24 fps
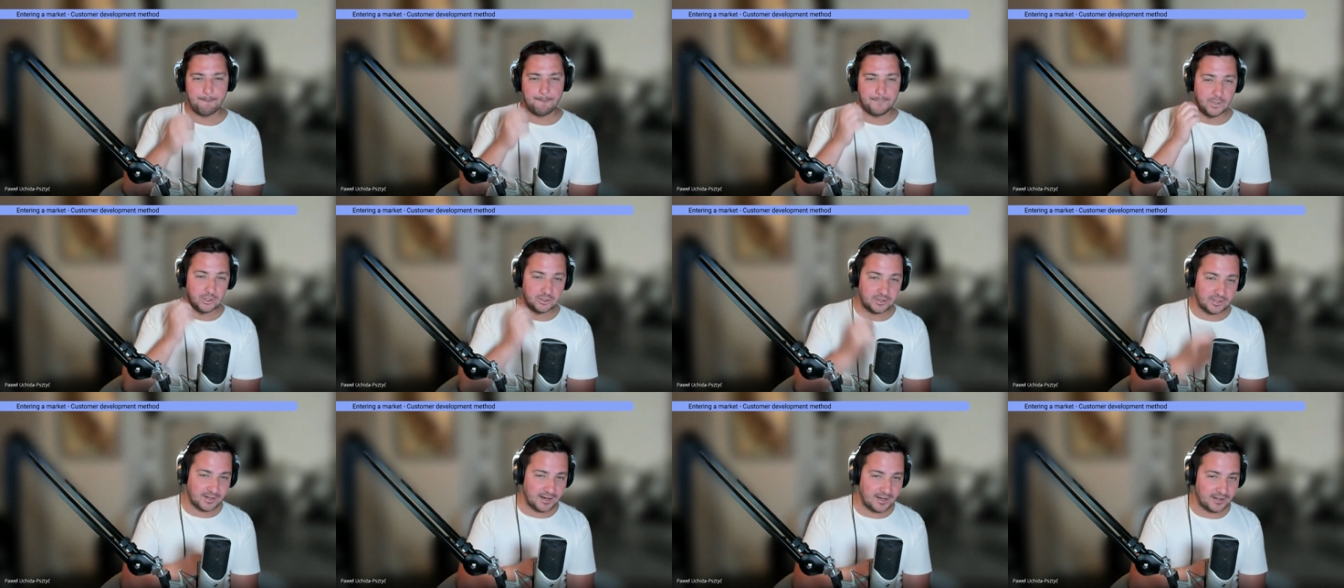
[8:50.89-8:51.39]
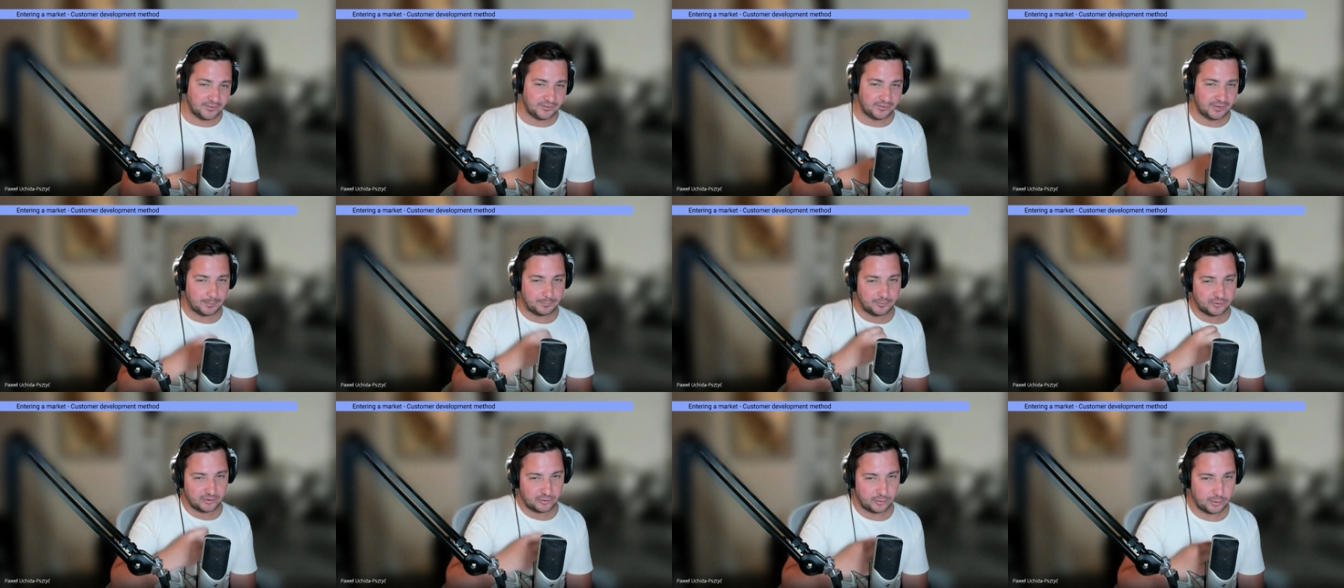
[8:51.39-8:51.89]
podcast
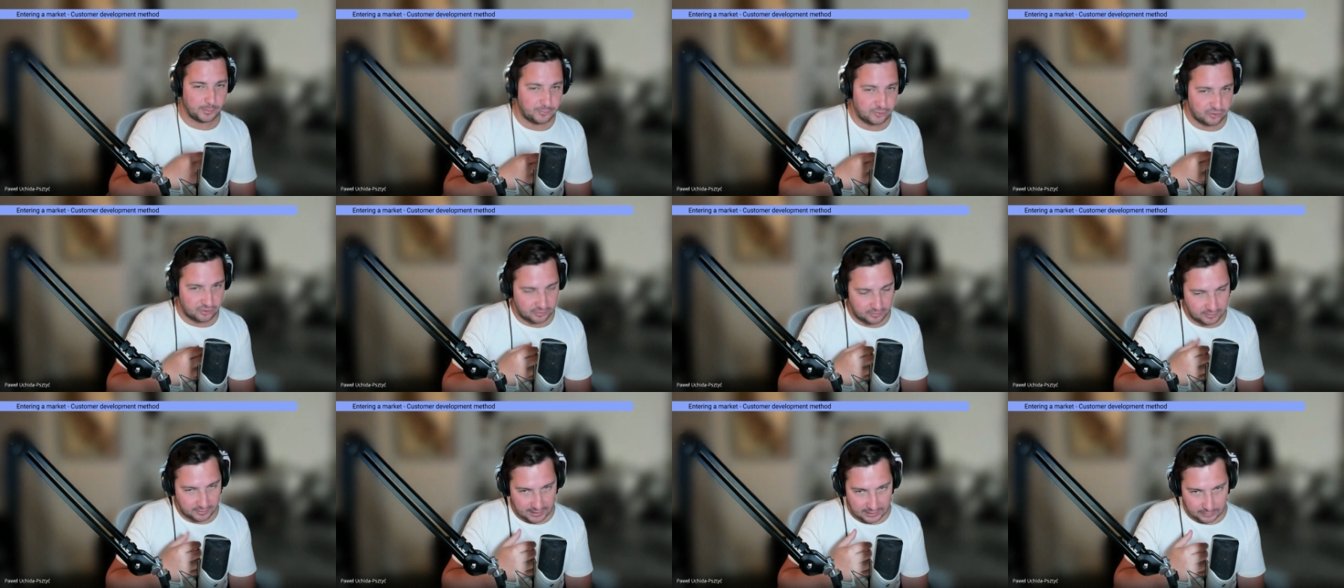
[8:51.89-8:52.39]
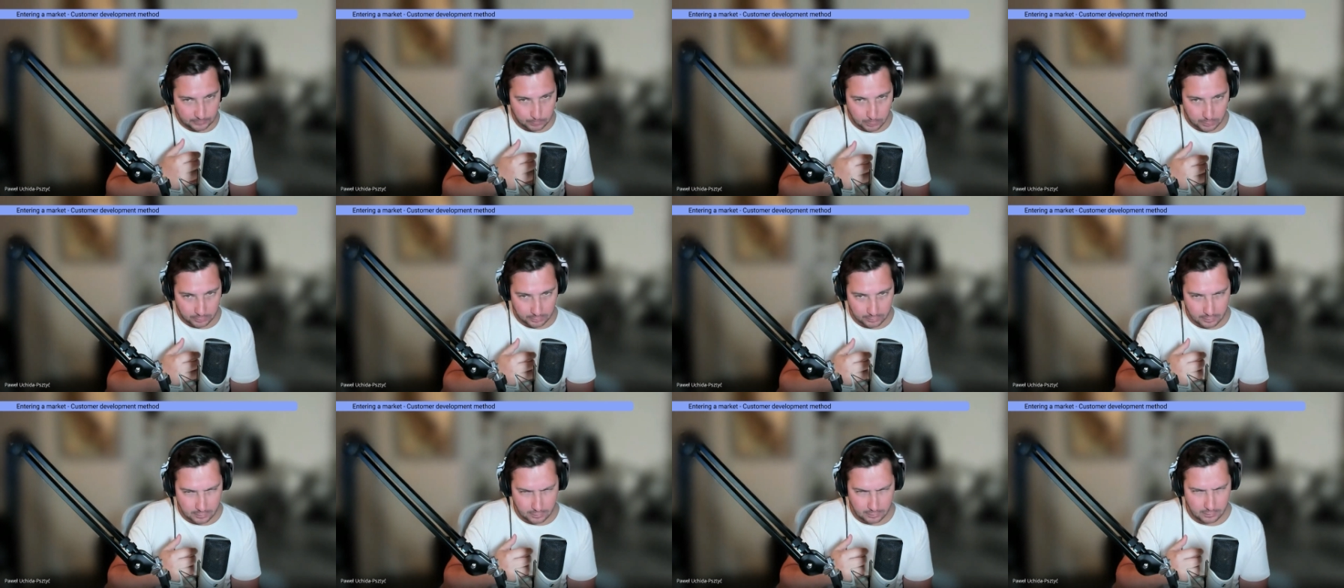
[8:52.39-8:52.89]
subscription
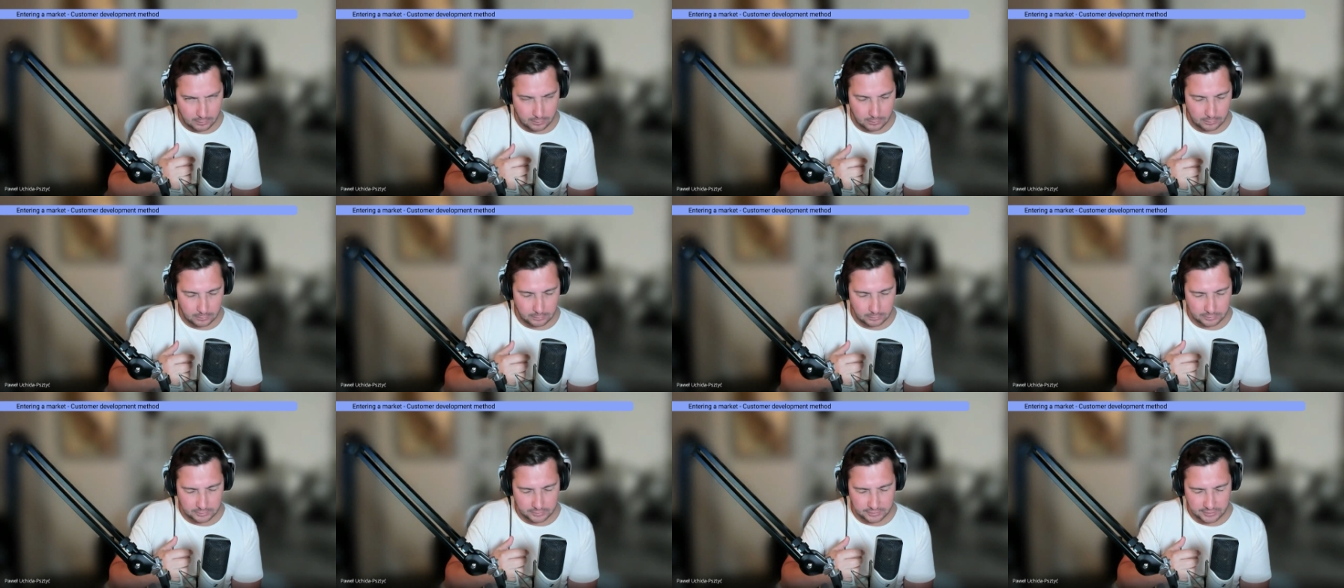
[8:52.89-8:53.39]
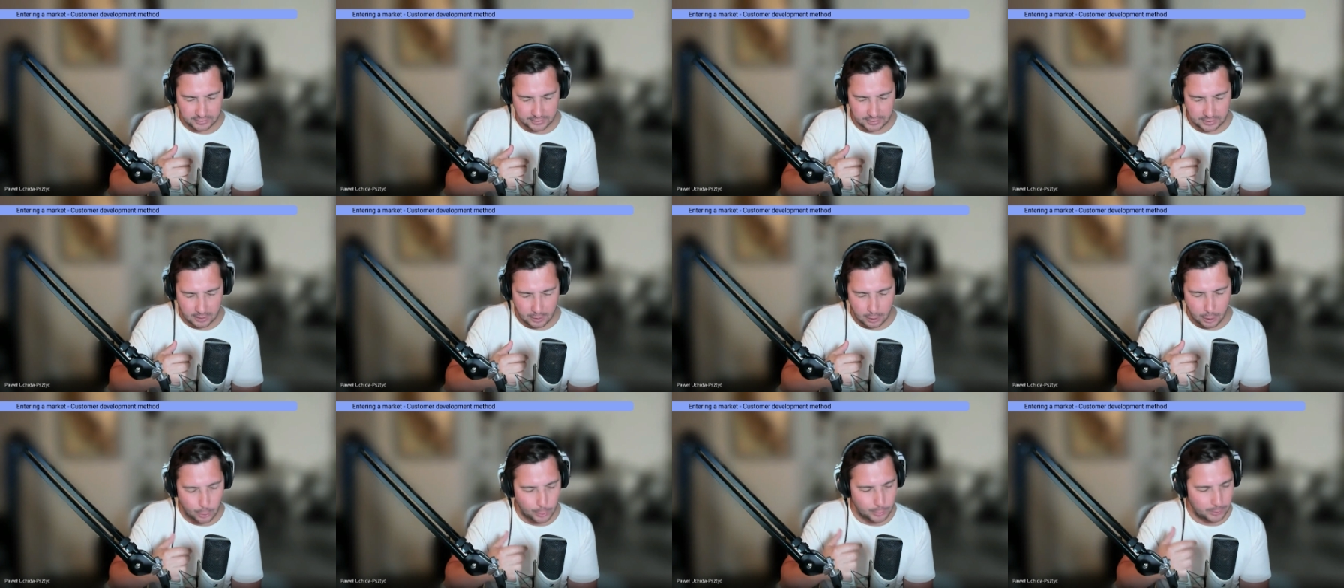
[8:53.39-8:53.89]
network called
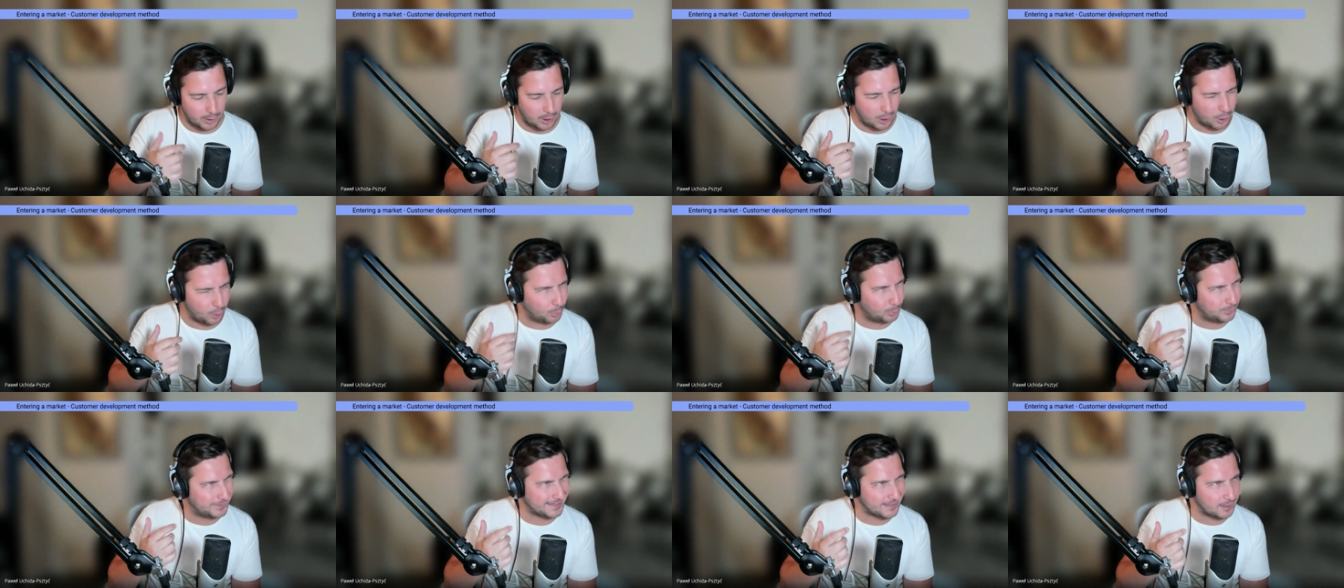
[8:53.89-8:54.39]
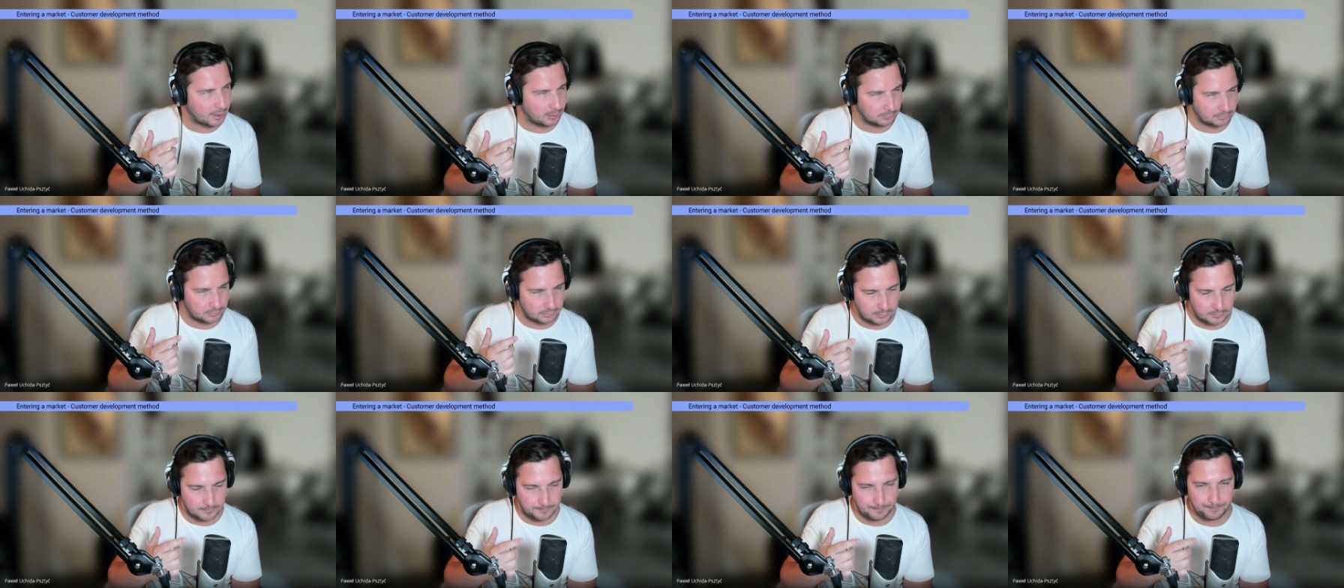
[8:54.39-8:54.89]
Odeon.